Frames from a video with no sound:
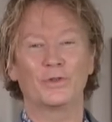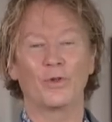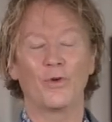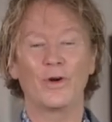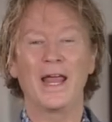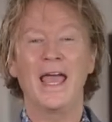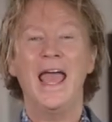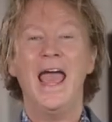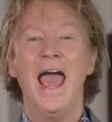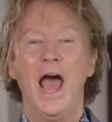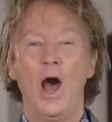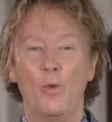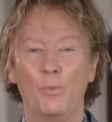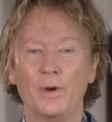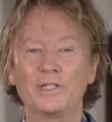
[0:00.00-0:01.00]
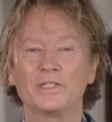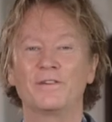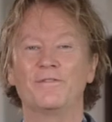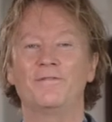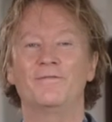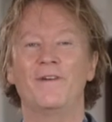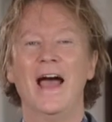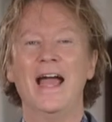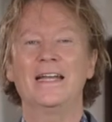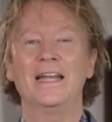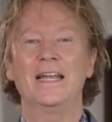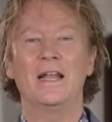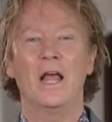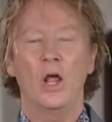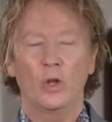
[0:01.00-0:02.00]
Lord, help us to find
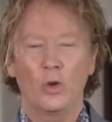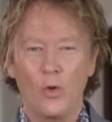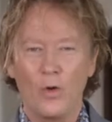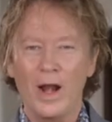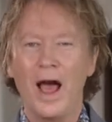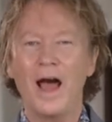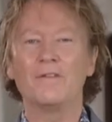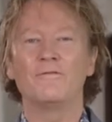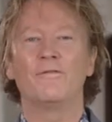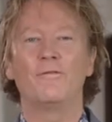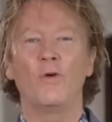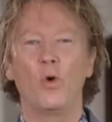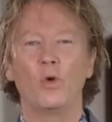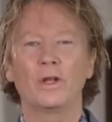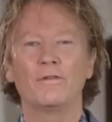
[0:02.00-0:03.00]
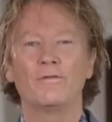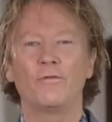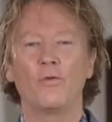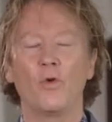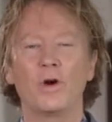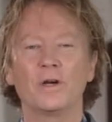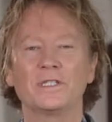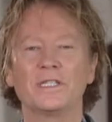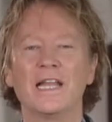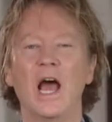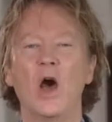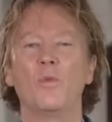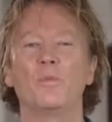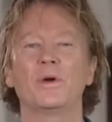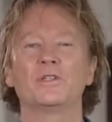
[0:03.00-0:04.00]
it. Lord, unfold it for us and
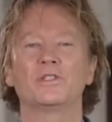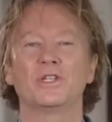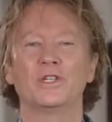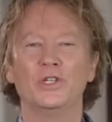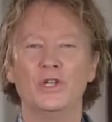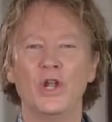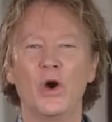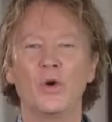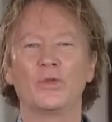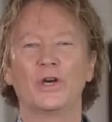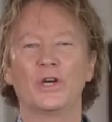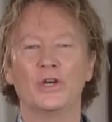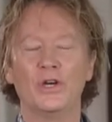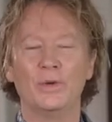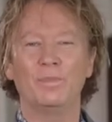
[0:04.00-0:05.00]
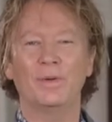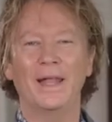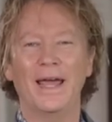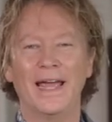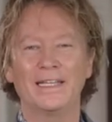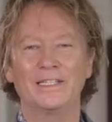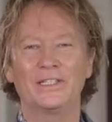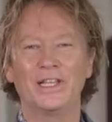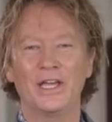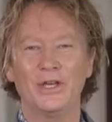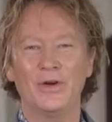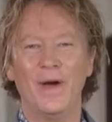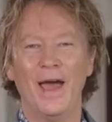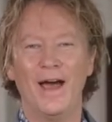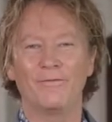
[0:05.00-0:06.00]
help us to know the good plans that
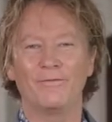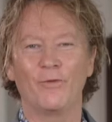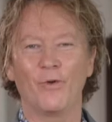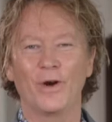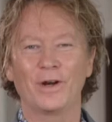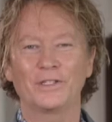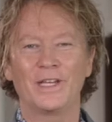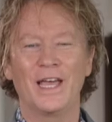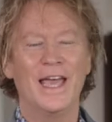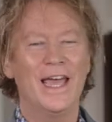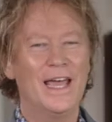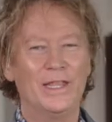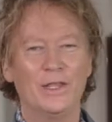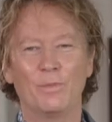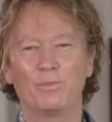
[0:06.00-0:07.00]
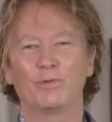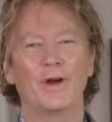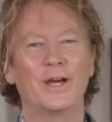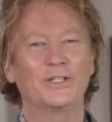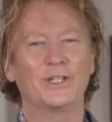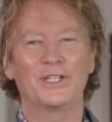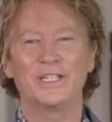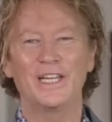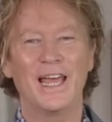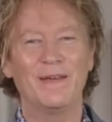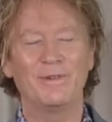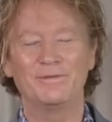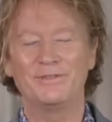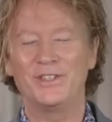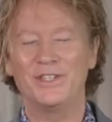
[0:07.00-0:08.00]
you have for us. In the precious
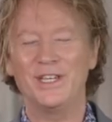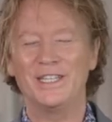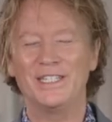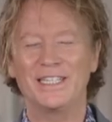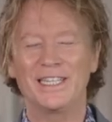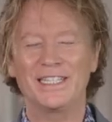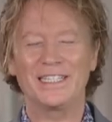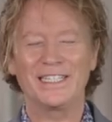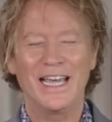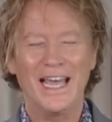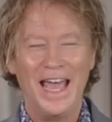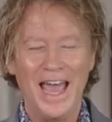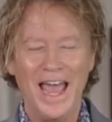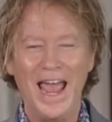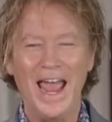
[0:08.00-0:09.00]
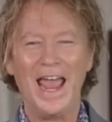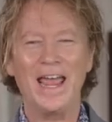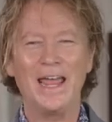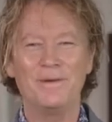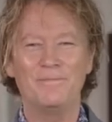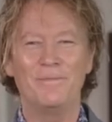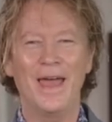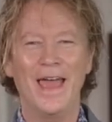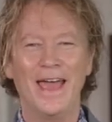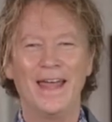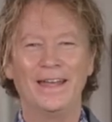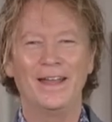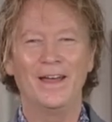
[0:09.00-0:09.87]
name of Jesus, amen.